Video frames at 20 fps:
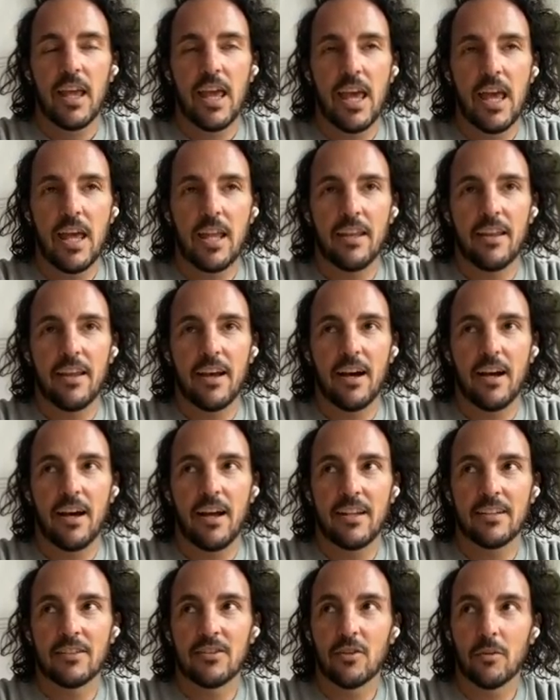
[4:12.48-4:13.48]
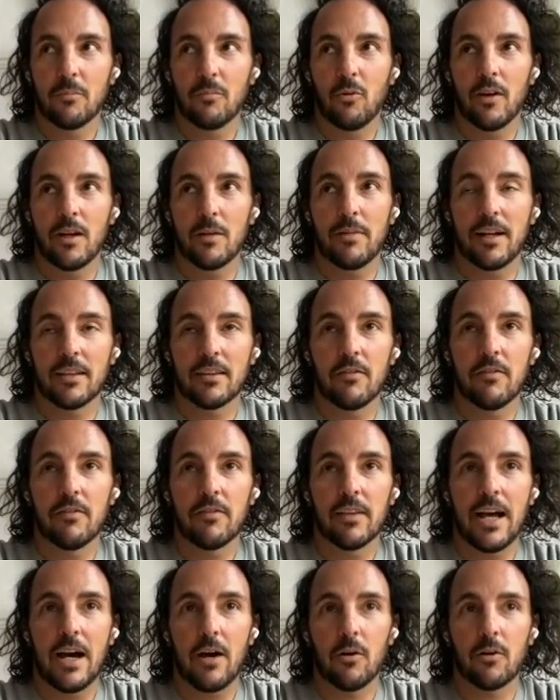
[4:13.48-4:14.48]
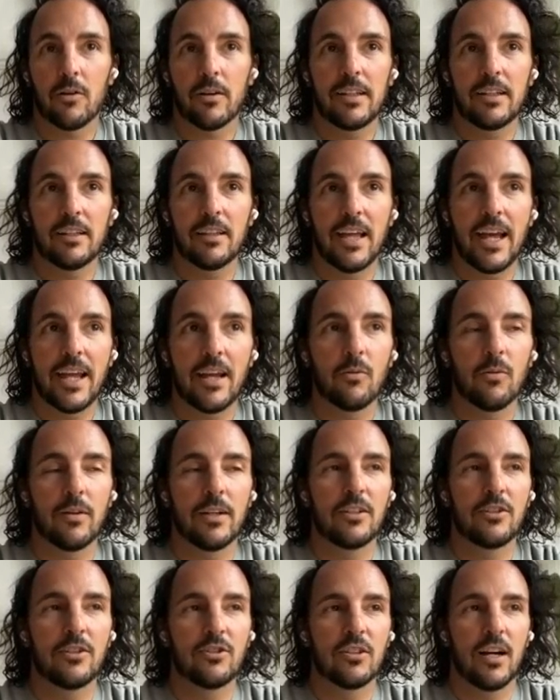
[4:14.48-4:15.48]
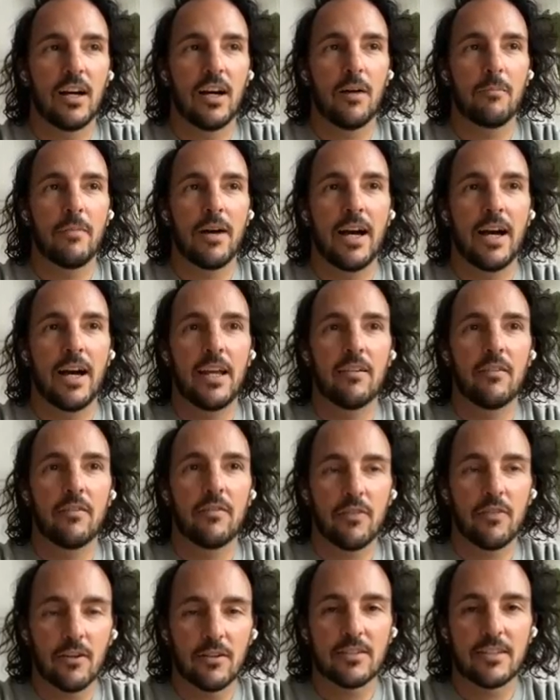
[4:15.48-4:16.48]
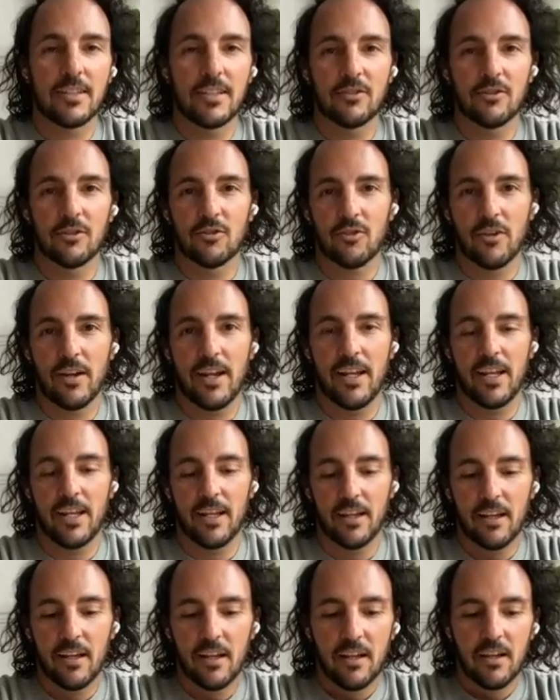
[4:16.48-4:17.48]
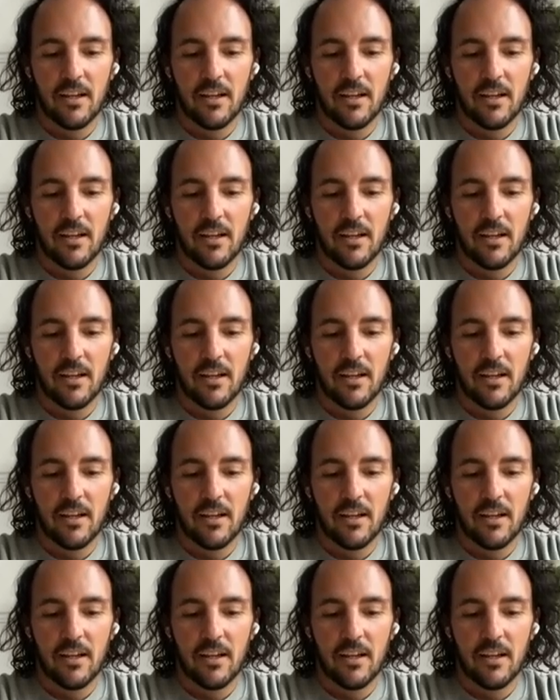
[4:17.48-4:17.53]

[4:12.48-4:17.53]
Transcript: And to your point about the flowery language, my first teacher training,